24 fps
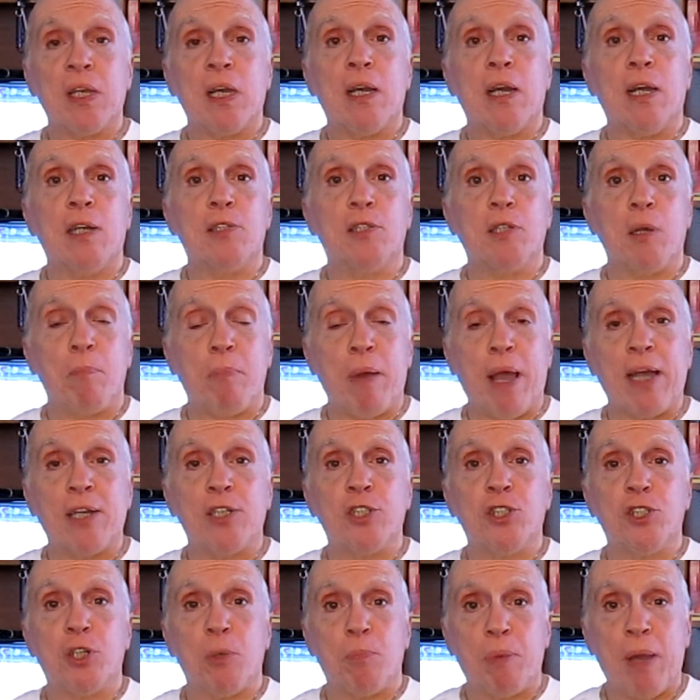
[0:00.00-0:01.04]
is to
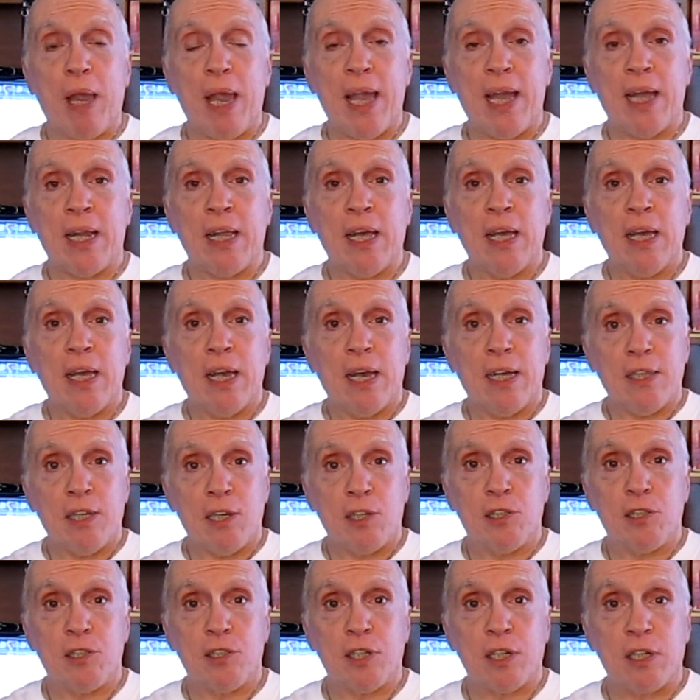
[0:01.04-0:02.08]
bash Japan. And
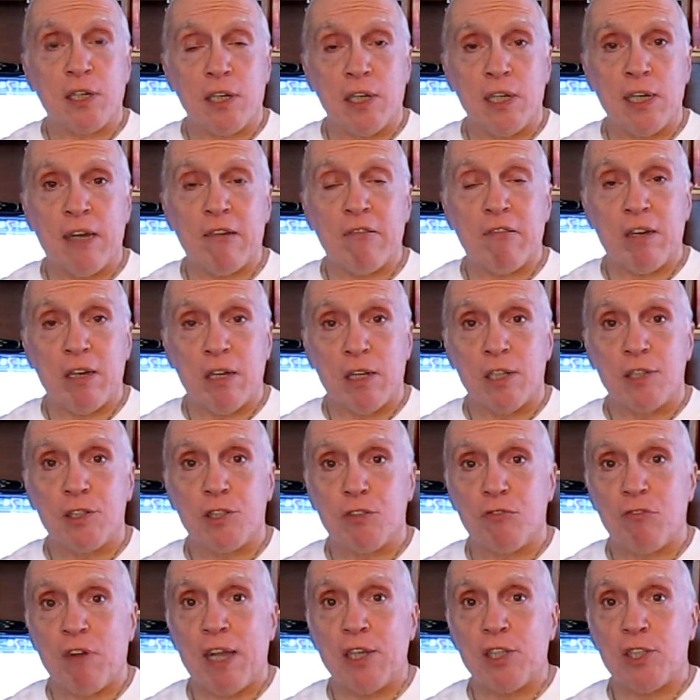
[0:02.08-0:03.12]
this is a clear
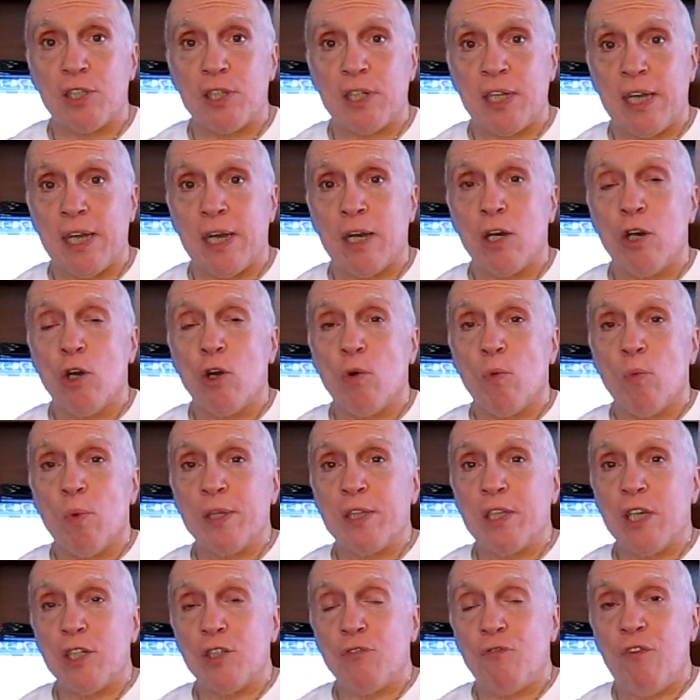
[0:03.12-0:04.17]
illustration here with
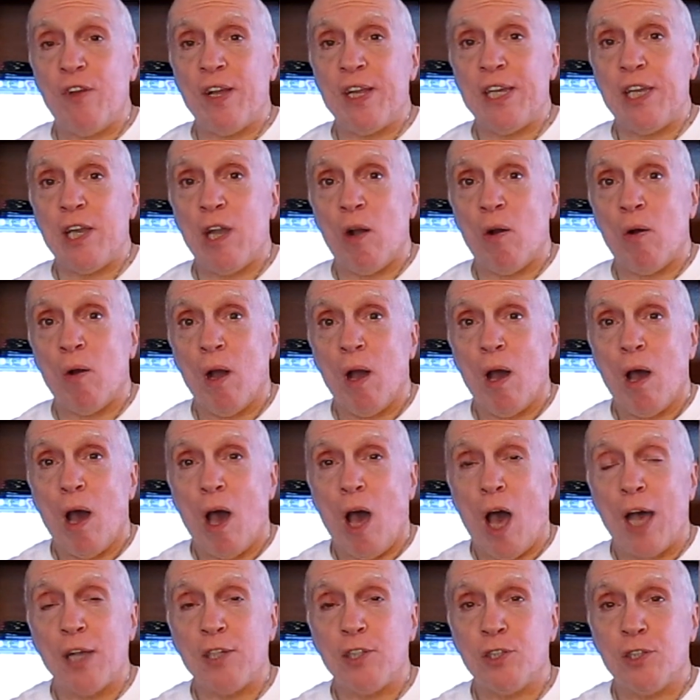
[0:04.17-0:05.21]
this video
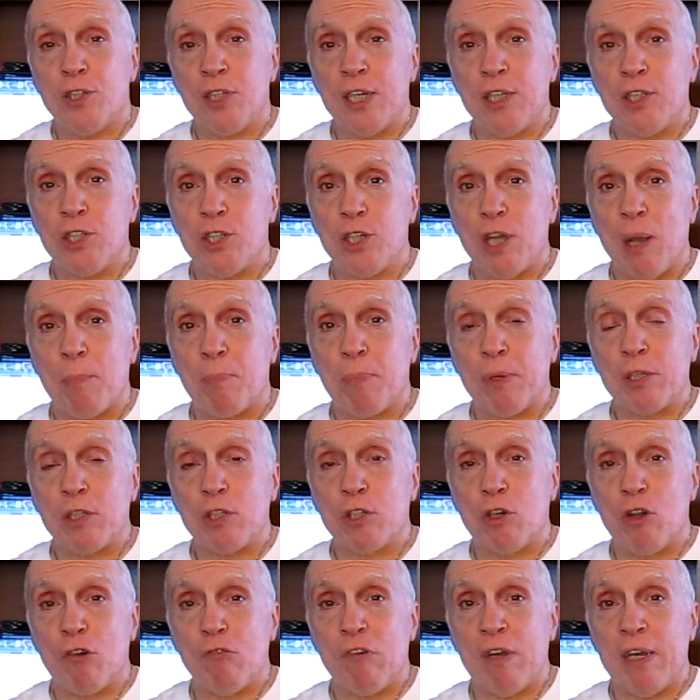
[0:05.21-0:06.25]
on Sea Shepherd
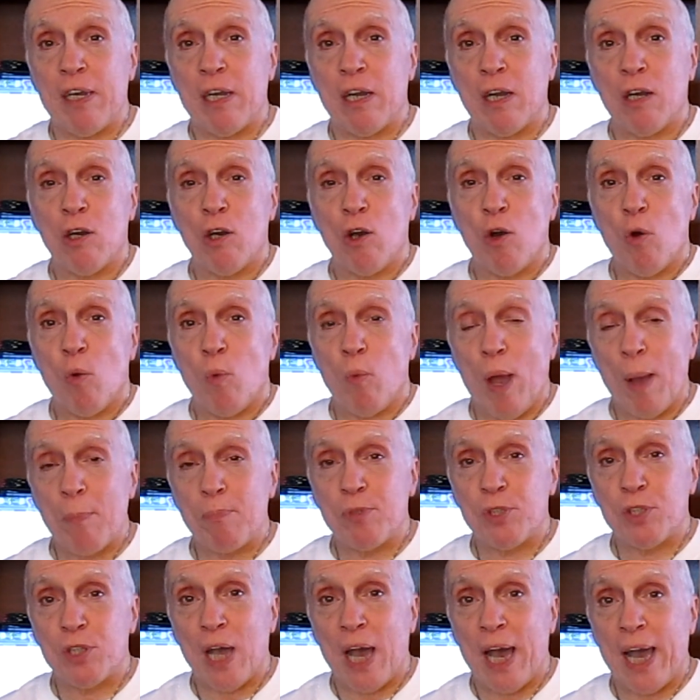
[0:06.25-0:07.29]
Korea
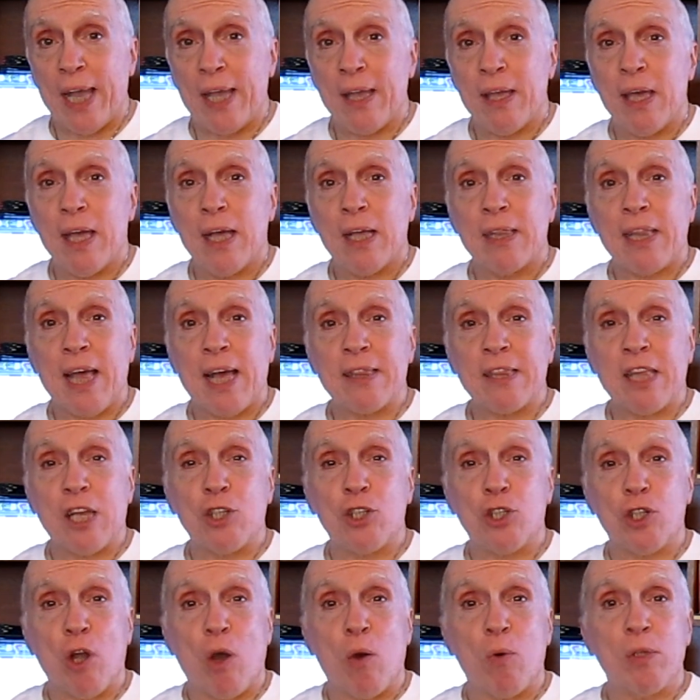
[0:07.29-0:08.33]
website that they're
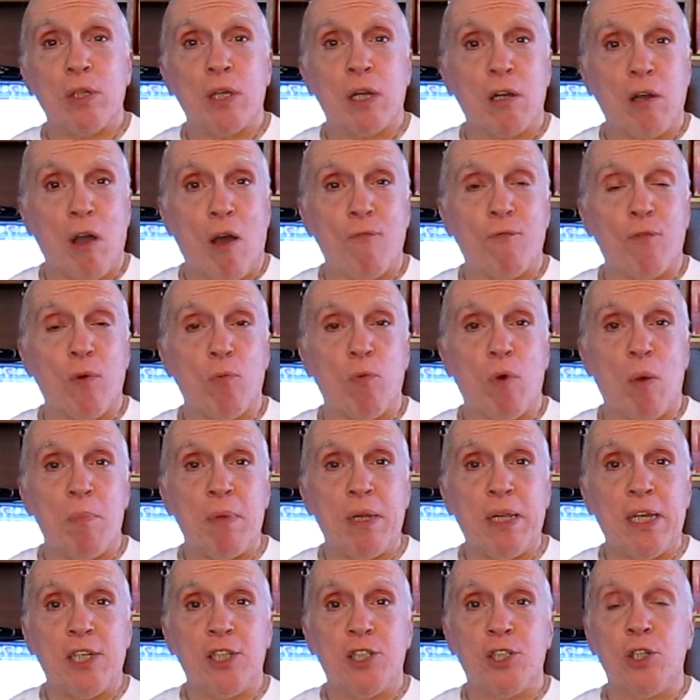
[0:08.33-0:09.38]
showing the comfort women
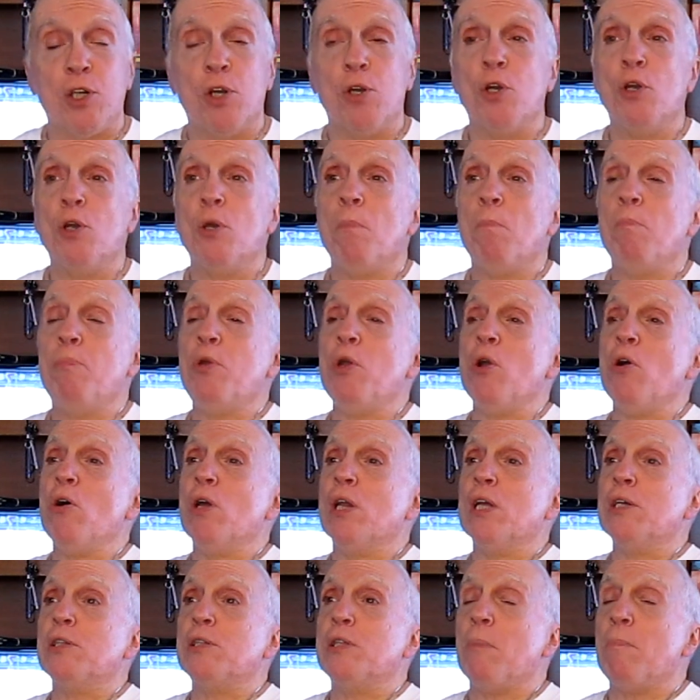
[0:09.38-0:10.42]
issue
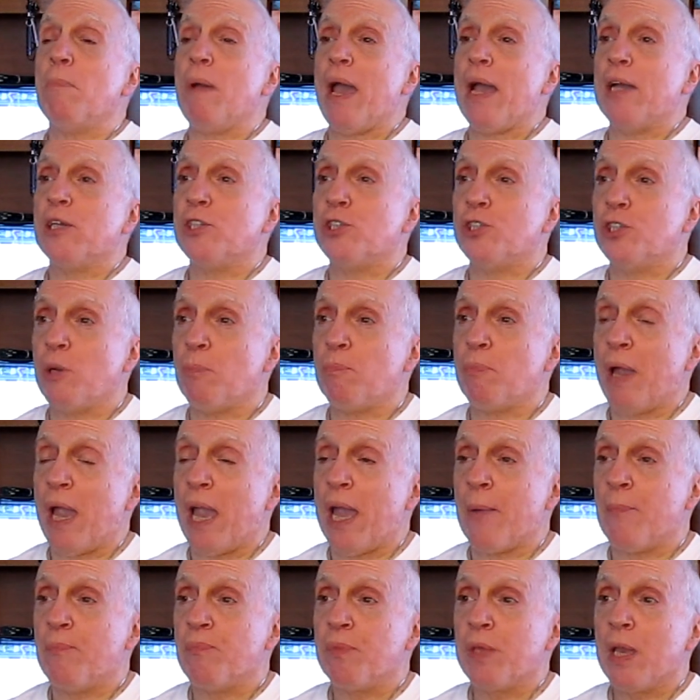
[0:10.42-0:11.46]
purely to bash
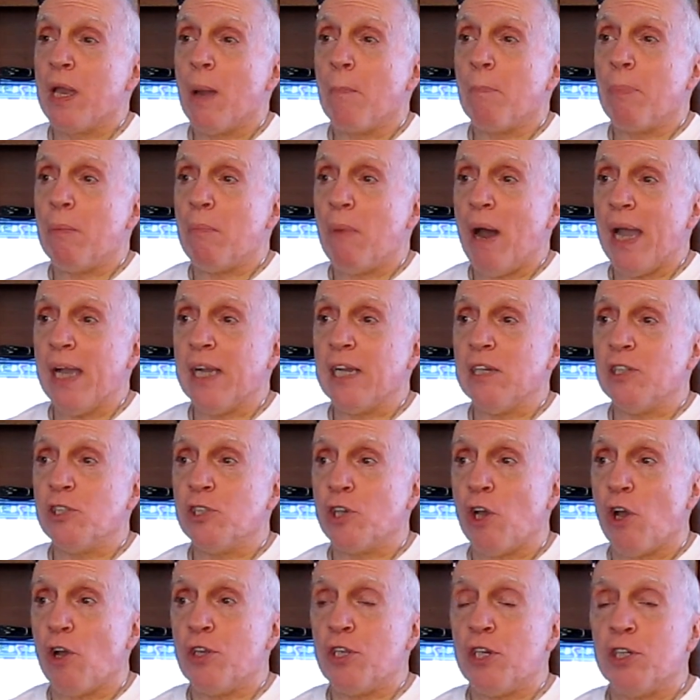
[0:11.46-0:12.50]
Japan. But my
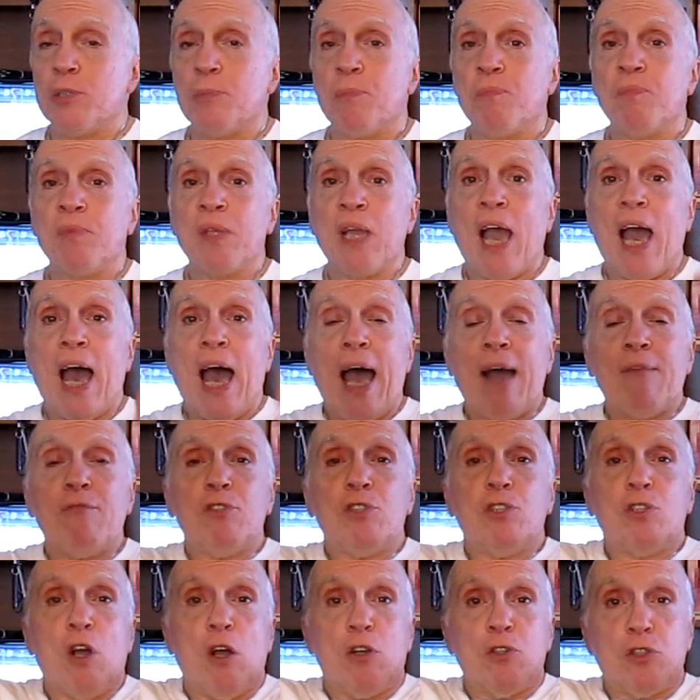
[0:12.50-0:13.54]
concern is I've
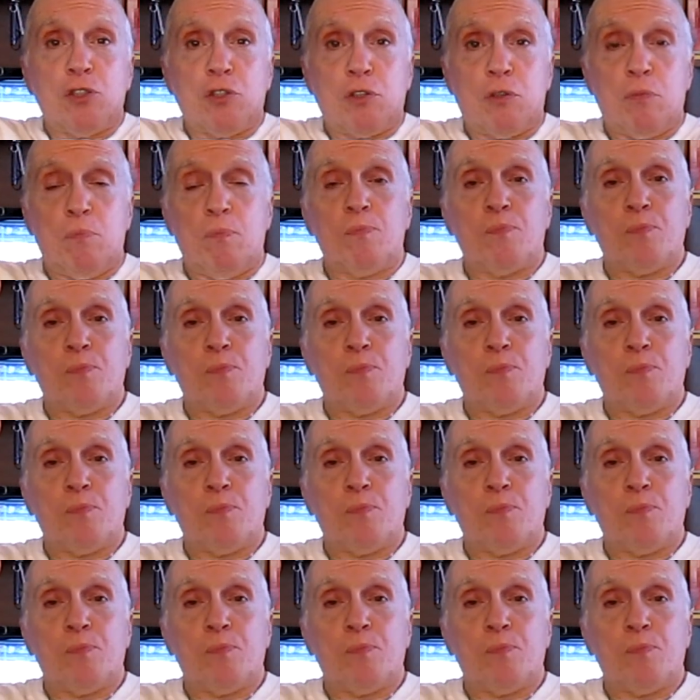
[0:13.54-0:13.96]
searched,